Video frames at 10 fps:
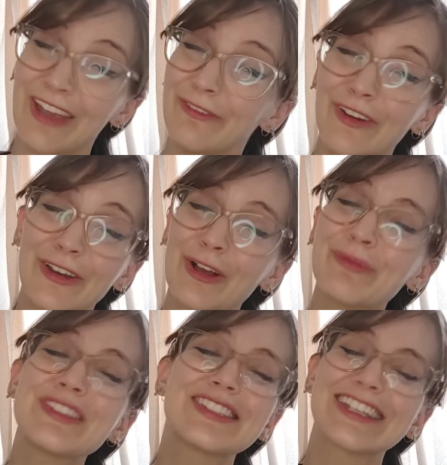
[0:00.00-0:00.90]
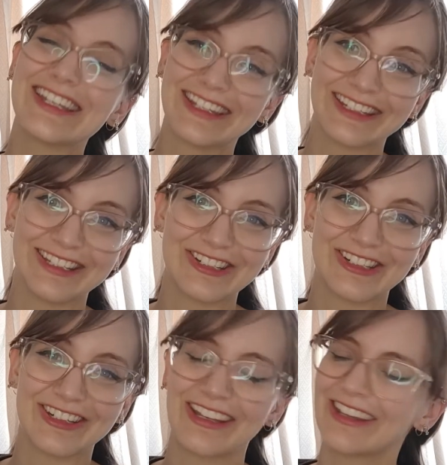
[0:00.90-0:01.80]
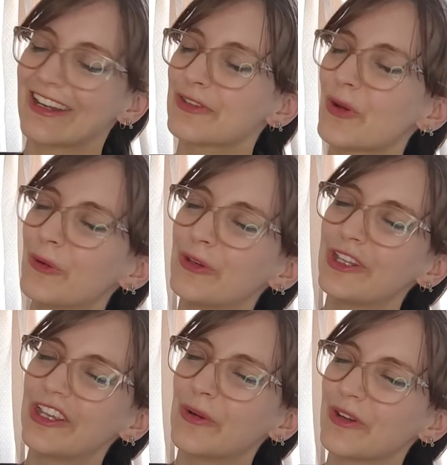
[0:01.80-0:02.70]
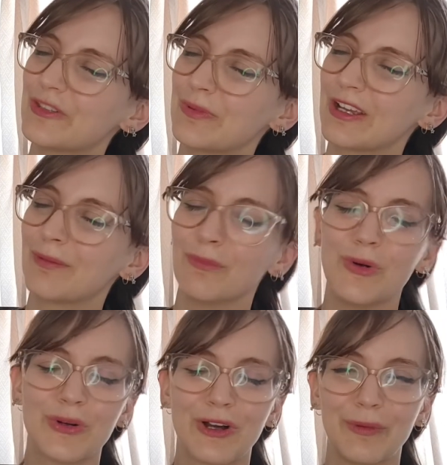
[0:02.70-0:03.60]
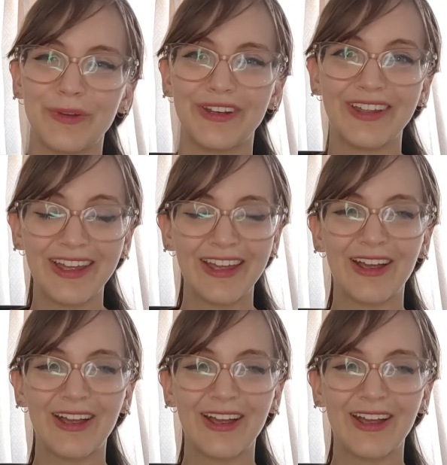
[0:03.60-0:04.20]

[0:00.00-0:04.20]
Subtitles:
a very common skin condition that is only going to become more common